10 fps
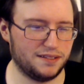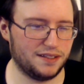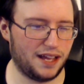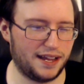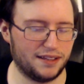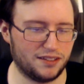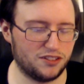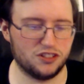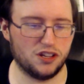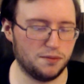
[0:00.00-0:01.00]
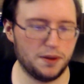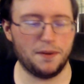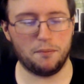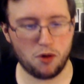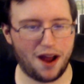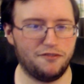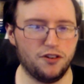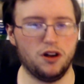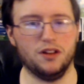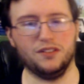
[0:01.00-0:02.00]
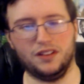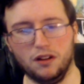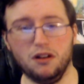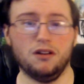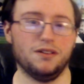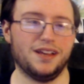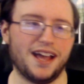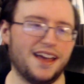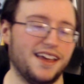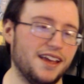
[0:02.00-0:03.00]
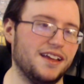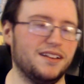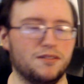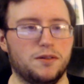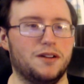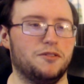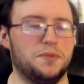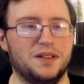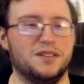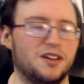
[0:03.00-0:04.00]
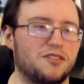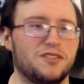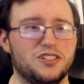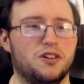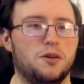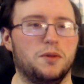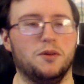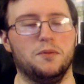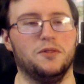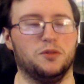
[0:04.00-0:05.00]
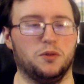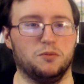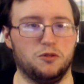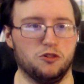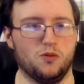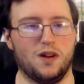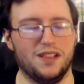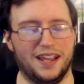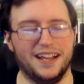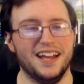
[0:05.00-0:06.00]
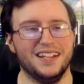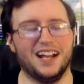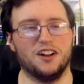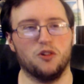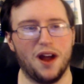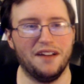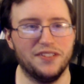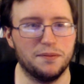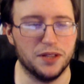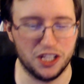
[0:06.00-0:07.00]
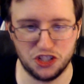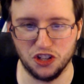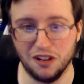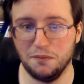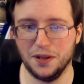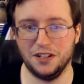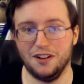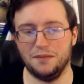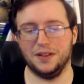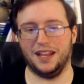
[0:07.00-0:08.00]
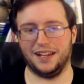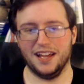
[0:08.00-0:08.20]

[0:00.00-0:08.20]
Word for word: I guess it's just going to be about pratfalls and oh, they got hit or whatever. But the original Home Alone movies were gra- like not graphic, but they should have been. You know what I mean? Like,